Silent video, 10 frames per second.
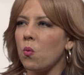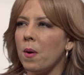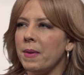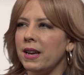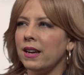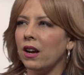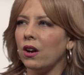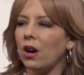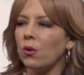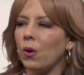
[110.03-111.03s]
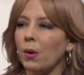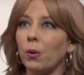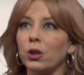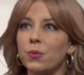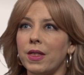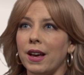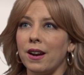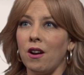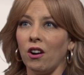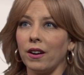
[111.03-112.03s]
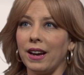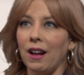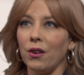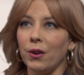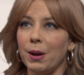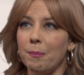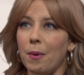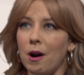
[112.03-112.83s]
a woman who I worked with at an art gallery in